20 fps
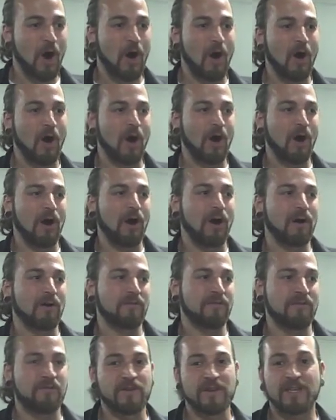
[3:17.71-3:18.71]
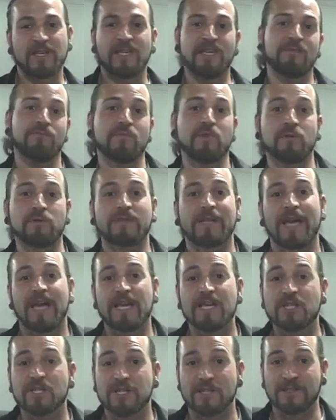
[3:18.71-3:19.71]
are freaky
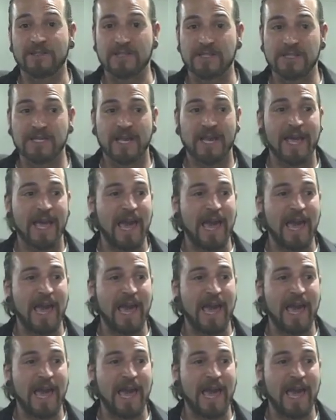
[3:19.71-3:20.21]
mutations.